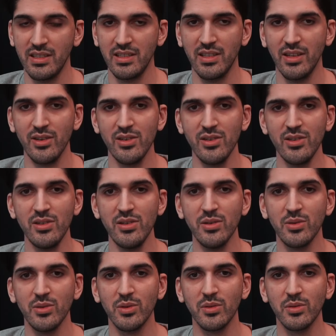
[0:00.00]

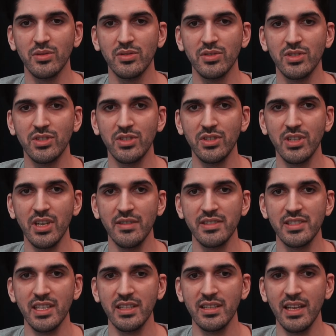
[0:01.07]
No! Should you have said